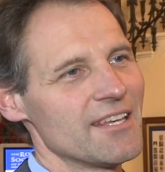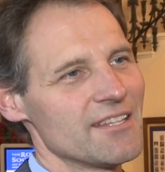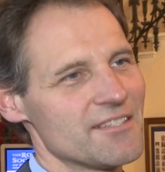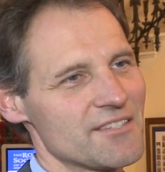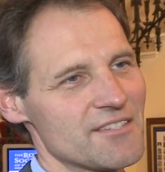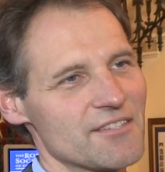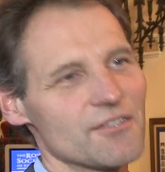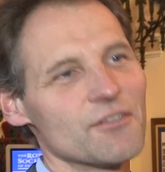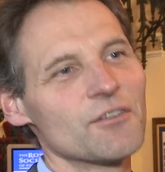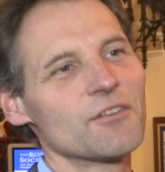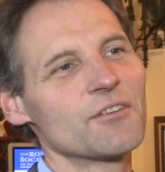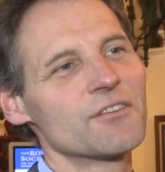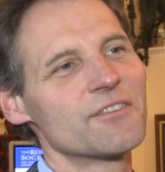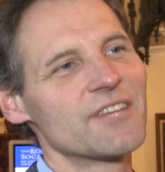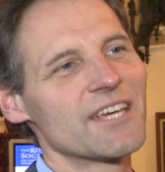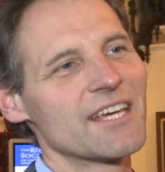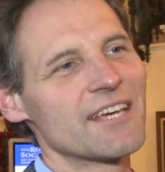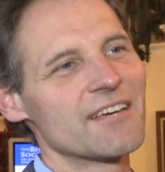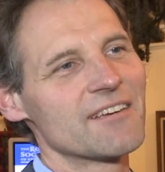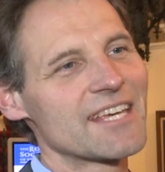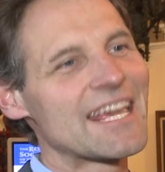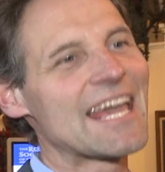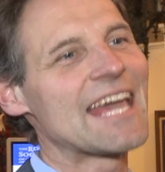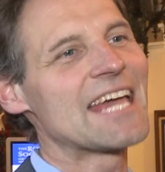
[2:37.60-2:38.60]
still
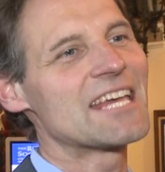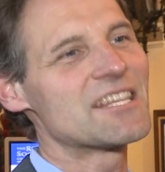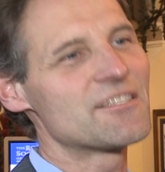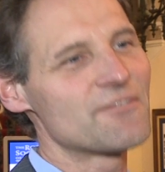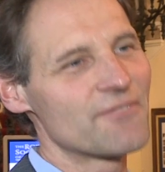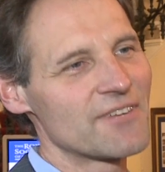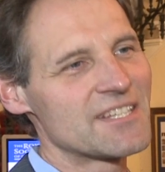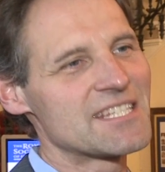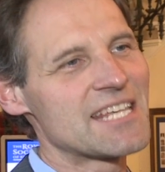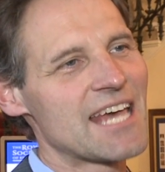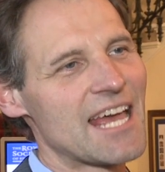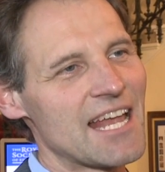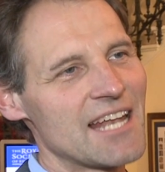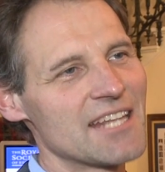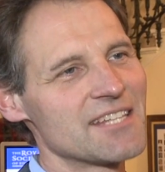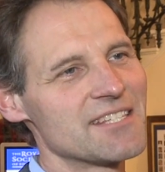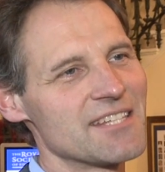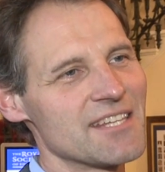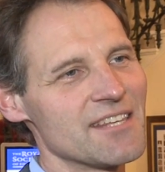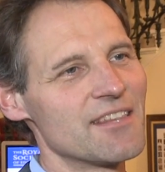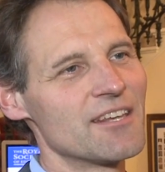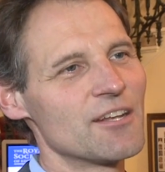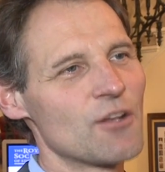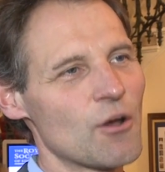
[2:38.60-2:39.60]
the case
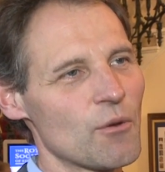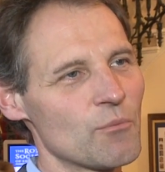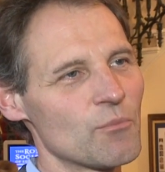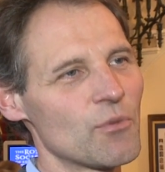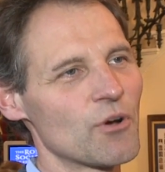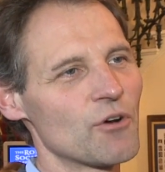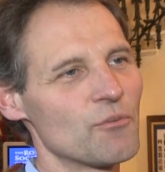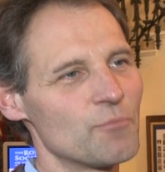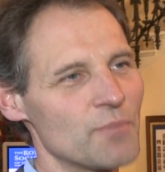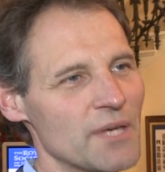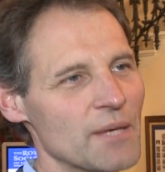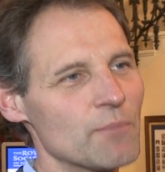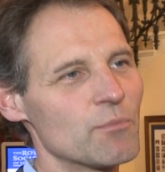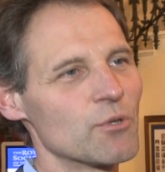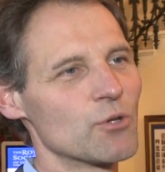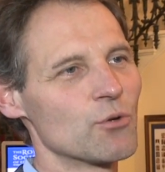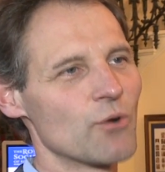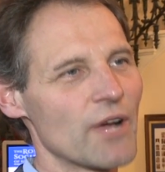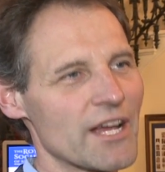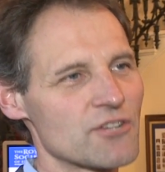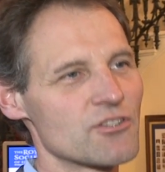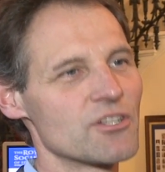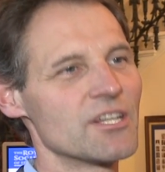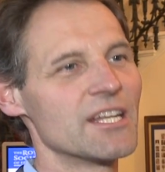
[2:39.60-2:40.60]
fatality, the number of people
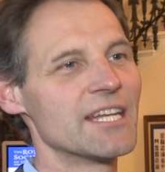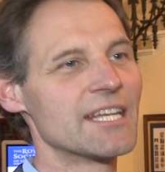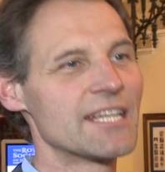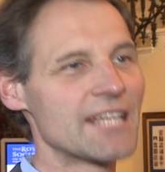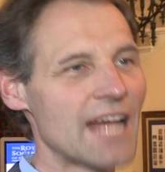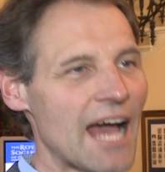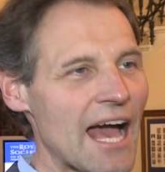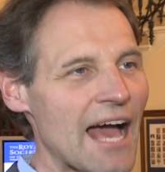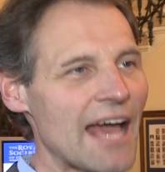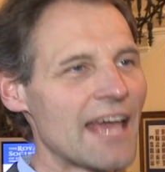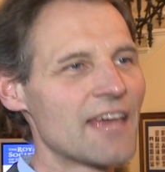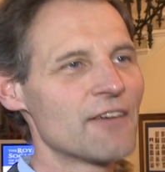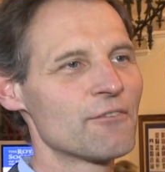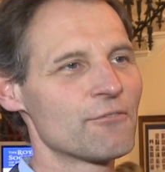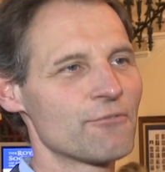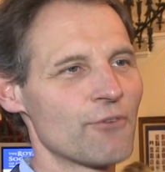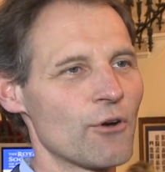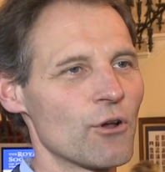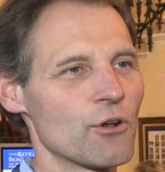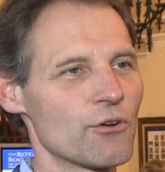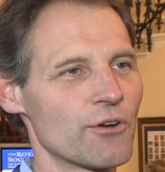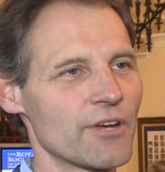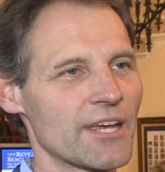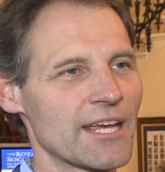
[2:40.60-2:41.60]
who actually die
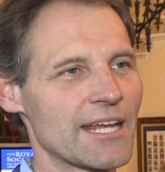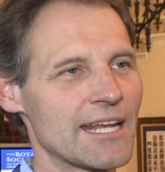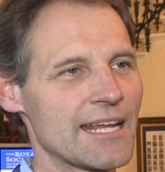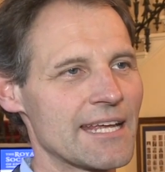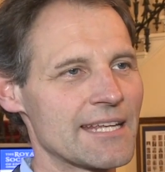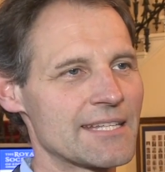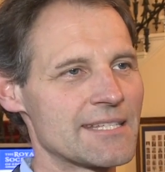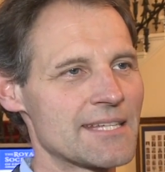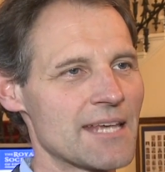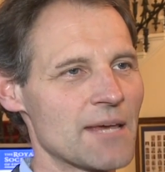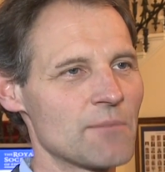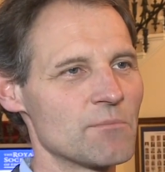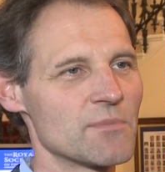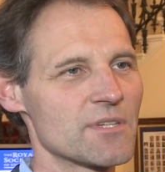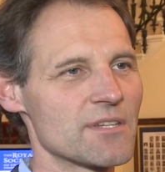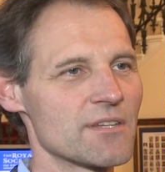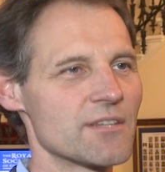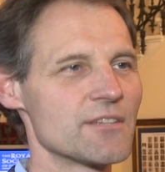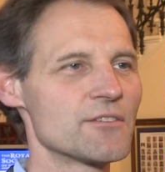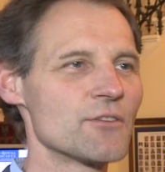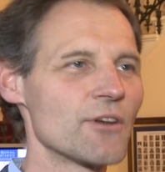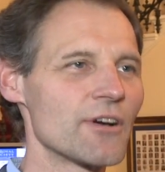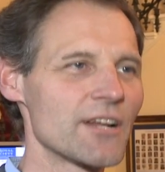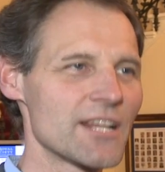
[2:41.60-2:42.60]
following an attempt,
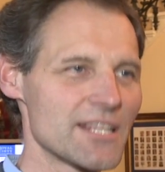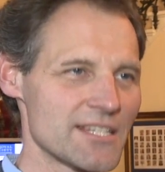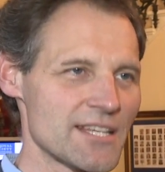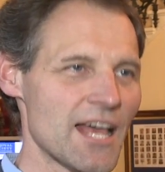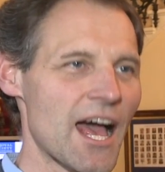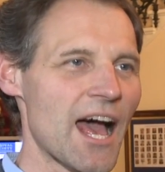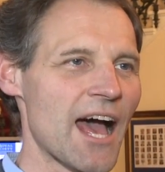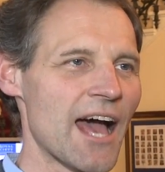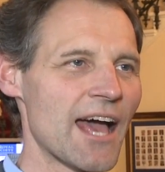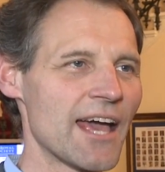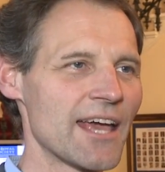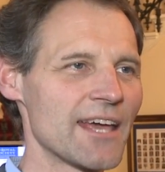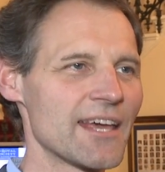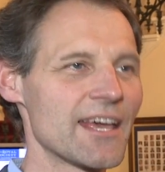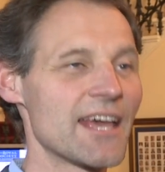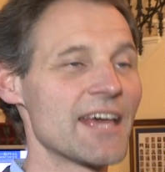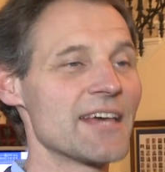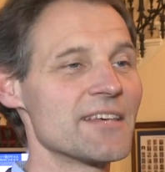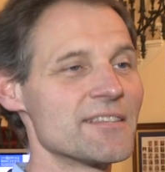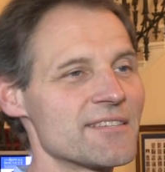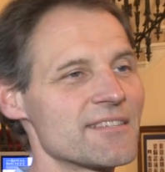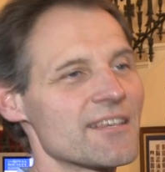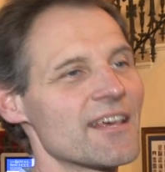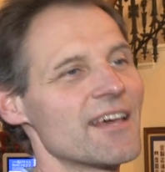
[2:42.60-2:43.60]
is not as high
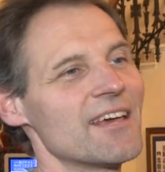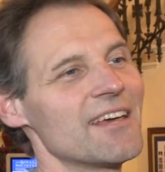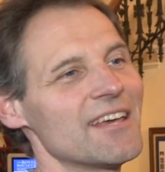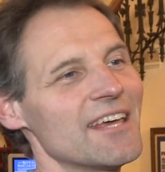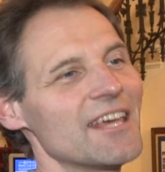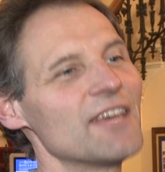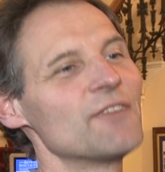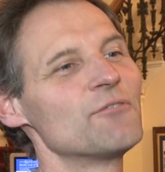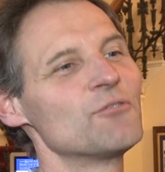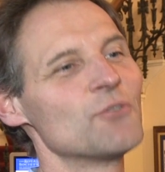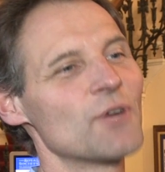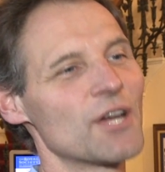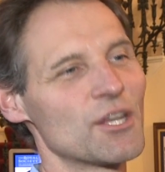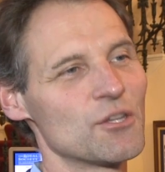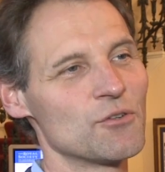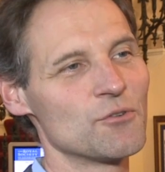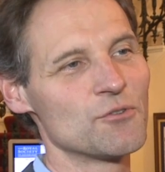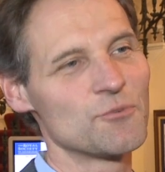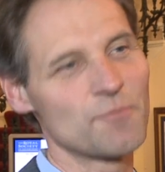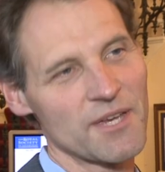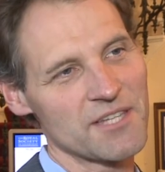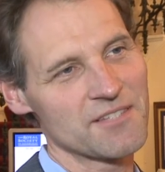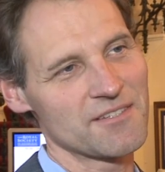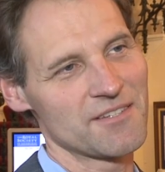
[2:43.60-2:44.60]
as if you had
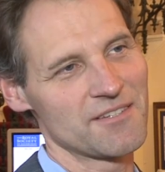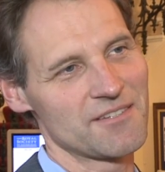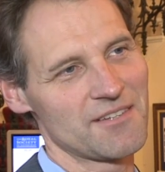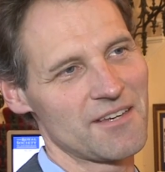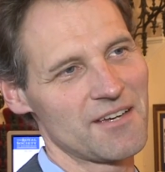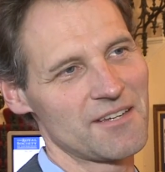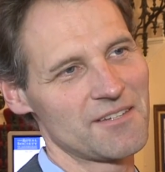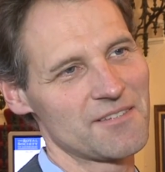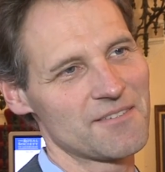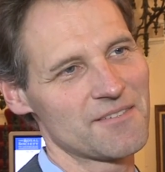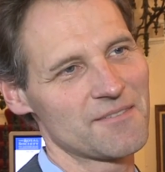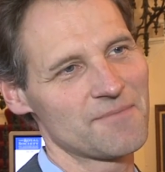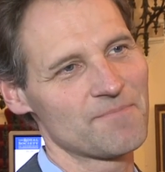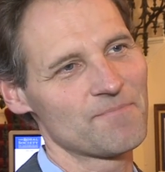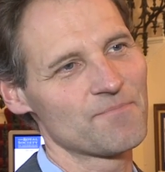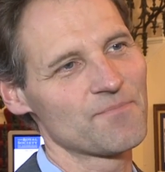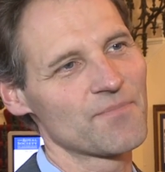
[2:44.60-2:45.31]
used pesticides.